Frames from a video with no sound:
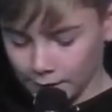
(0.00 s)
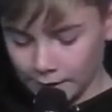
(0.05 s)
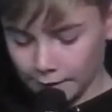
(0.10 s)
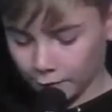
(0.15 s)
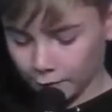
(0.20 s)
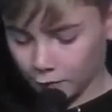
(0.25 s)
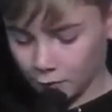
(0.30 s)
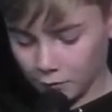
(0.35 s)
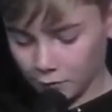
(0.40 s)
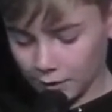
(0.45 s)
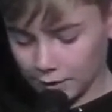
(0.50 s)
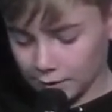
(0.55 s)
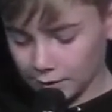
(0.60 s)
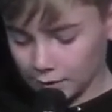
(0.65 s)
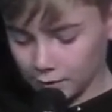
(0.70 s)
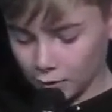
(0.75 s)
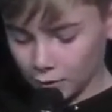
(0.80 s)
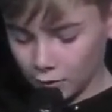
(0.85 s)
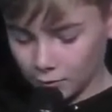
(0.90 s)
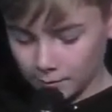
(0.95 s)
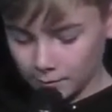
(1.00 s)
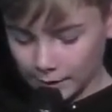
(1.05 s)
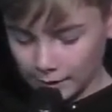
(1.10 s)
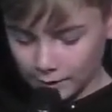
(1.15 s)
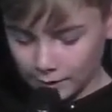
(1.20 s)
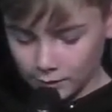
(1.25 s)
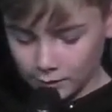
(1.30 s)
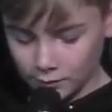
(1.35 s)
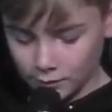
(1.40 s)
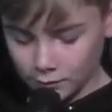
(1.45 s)
If you really know
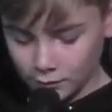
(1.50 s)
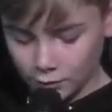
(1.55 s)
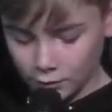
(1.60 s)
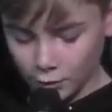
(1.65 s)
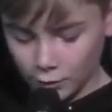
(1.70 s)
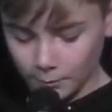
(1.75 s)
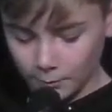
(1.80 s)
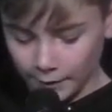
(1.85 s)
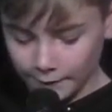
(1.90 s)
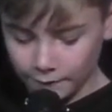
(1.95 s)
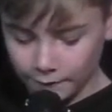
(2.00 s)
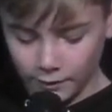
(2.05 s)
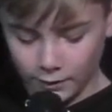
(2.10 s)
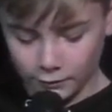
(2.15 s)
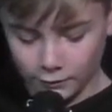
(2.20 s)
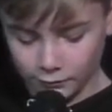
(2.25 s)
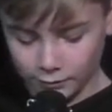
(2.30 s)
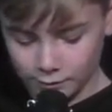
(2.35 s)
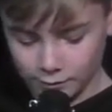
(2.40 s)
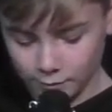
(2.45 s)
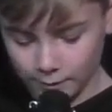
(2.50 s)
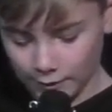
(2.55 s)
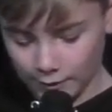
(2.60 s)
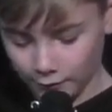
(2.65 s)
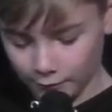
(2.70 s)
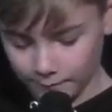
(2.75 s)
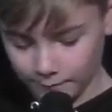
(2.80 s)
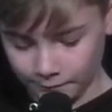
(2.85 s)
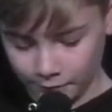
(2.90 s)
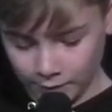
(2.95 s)
me, you will know my Father as
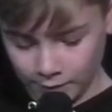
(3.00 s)
well.